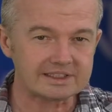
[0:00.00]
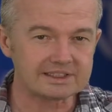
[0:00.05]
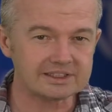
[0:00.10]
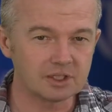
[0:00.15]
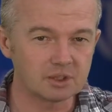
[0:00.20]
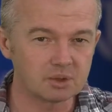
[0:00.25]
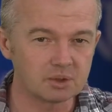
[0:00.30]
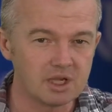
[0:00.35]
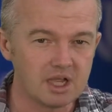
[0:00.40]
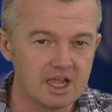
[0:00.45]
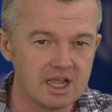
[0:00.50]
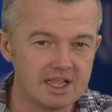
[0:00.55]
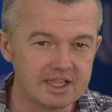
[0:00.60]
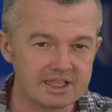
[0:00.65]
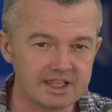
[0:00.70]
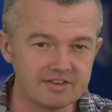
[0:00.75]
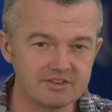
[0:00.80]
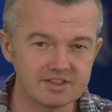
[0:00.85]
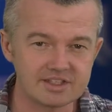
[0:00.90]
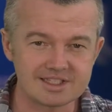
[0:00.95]
So
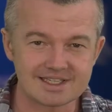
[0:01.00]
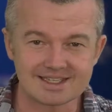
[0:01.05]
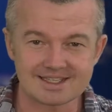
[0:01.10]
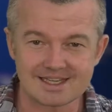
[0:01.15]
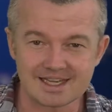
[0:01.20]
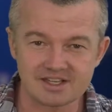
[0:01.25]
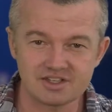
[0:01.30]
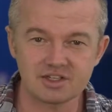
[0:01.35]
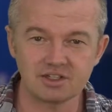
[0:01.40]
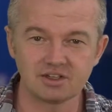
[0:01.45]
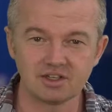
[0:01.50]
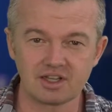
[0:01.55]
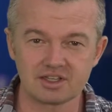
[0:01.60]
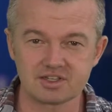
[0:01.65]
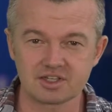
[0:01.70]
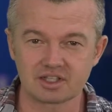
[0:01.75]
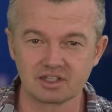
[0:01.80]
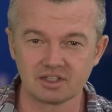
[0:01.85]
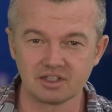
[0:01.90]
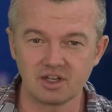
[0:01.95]
given sentential
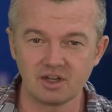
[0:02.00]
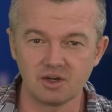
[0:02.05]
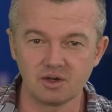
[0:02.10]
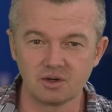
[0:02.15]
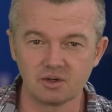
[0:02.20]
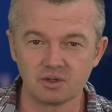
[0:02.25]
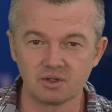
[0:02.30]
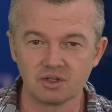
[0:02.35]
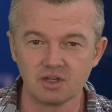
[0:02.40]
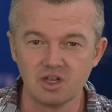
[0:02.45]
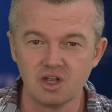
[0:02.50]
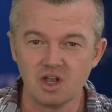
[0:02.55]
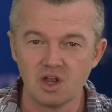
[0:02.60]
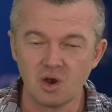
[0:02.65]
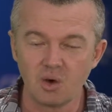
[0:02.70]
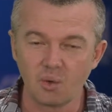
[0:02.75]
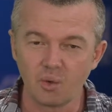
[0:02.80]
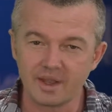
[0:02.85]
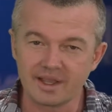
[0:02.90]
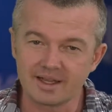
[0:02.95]
logic alone,
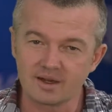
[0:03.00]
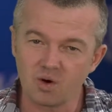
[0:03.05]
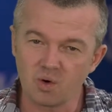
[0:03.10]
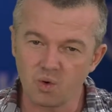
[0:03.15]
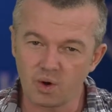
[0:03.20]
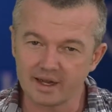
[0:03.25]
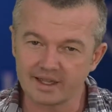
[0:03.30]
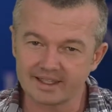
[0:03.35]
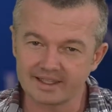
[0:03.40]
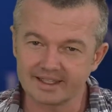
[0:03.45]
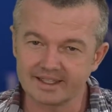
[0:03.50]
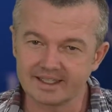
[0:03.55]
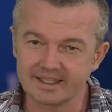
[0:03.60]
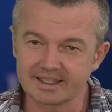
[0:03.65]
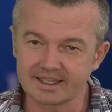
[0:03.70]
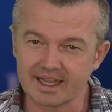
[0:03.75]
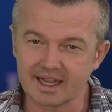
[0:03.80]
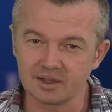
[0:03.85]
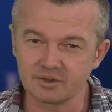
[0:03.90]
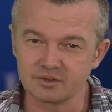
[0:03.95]
we quickly
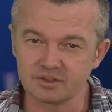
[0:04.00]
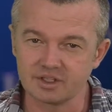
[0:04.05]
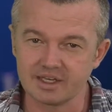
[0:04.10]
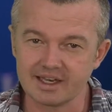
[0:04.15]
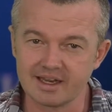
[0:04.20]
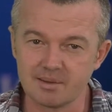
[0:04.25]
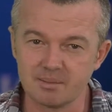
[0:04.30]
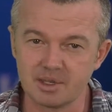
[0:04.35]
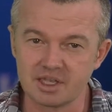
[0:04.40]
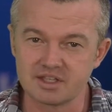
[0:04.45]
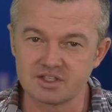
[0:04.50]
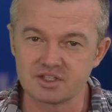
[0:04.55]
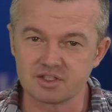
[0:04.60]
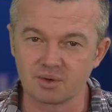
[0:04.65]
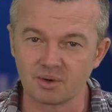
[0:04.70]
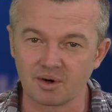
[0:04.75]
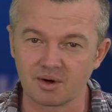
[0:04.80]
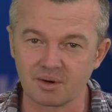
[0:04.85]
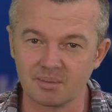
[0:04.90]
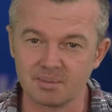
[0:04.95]
encounter limits
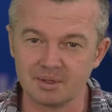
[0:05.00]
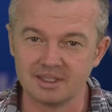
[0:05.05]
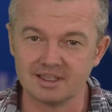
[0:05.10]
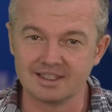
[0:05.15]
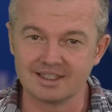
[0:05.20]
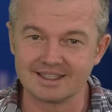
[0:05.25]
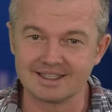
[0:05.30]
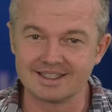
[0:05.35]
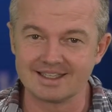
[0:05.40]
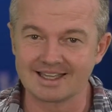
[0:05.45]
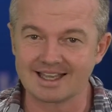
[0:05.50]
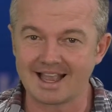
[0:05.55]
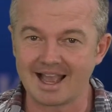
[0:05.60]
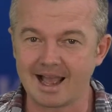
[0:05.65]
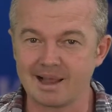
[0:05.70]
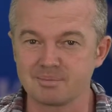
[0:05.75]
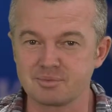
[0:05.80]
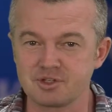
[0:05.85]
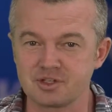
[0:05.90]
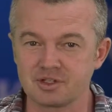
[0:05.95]
to our ability to
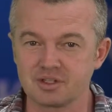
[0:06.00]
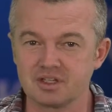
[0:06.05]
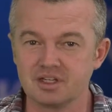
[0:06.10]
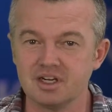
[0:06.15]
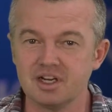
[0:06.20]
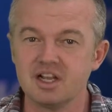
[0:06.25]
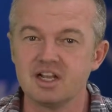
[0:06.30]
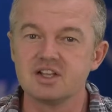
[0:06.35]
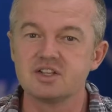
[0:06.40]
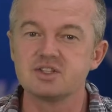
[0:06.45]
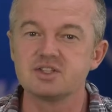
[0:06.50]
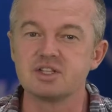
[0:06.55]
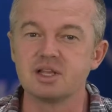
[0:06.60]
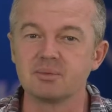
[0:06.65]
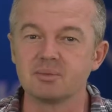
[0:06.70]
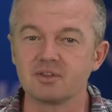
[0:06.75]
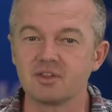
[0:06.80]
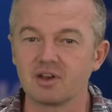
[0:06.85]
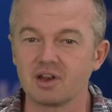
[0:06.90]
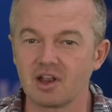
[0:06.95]
capture
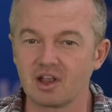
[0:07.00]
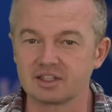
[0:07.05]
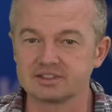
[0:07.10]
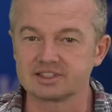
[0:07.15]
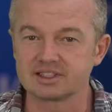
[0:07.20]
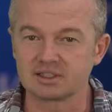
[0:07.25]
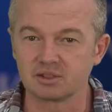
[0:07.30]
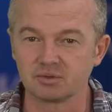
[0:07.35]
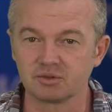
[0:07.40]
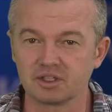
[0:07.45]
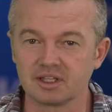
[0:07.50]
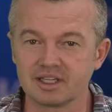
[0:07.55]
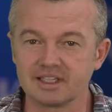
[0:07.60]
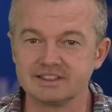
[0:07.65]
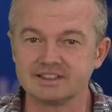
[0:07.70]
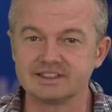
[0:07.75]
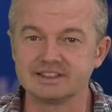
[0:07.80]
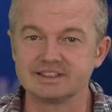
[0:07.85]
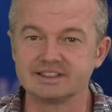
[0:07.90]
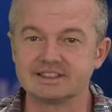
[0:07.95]
some of the logical
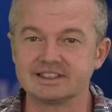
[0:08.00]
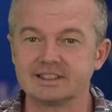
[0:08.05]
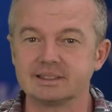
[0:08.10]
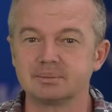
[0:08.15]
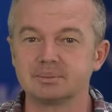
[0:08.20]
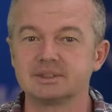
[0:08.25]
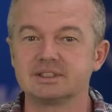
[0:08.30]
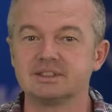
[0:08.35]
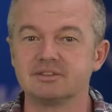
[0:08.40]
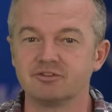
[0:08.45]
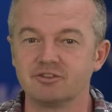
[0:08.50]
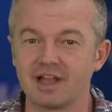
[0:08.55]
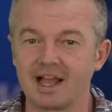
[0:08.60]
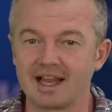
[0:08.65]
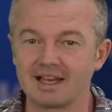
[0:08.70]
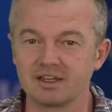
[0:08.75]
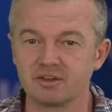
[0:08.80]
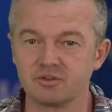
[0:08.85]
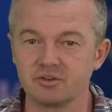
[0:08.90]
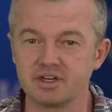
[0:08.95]
relationships and
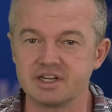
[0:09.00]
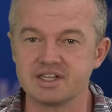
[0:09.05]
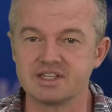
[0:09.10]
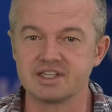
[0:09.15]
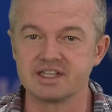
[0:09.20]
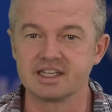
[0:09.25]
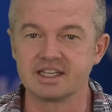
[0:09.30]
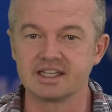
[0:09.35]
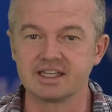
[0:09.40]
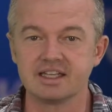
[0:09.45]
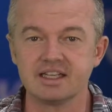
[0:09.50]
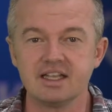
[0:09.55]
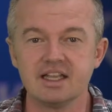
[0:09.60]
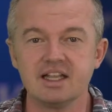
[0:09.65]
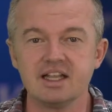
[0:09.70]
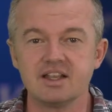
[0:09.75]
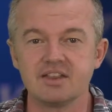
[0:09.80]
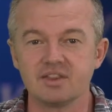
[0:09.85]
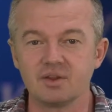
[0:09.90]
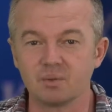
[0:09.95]
valid reasoning
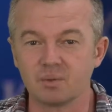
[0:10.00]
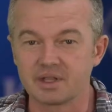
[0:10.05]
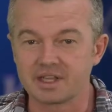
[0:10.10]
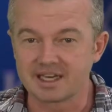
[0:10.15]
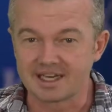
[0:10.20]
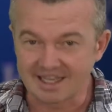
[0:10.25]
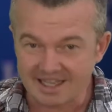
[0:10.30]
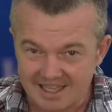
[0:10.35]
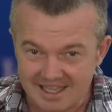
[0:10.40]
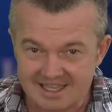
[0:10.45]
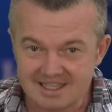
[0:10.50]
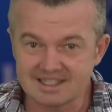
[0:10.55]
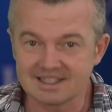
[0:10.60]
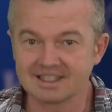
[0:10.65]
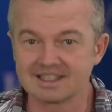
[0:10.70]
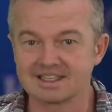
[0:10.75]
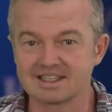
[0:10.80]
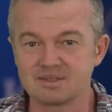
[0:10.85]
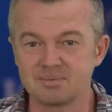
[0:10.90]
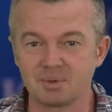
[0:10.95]
that we can
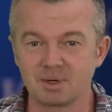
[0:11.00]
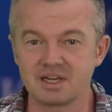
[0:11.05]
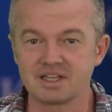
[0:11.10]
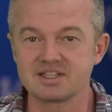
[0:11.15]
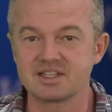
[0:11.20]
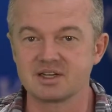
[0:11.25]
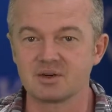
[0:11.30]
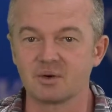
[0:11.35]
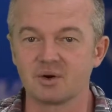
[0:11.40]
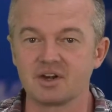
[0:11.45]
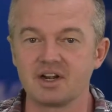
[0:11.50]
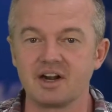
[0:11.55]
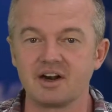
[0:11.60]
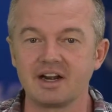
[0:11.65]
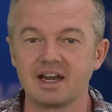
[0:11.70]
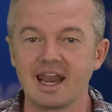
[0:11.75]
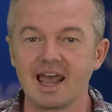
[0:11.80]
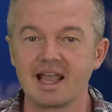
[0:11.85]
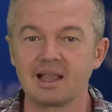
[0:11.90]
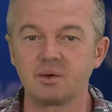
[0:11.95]
easily express in
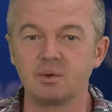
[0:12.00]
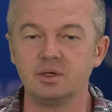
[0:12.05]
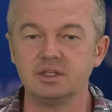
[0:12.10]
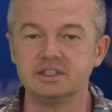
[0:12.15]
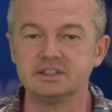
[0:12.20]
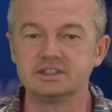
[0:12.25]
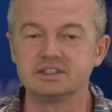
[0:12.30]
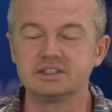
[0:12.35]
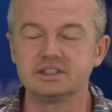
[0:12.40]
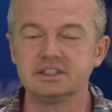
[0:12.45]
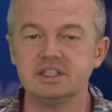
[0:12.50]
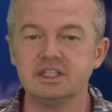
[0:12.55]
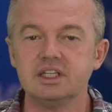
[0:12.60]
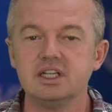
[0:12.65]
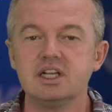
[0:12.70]
ordinary language.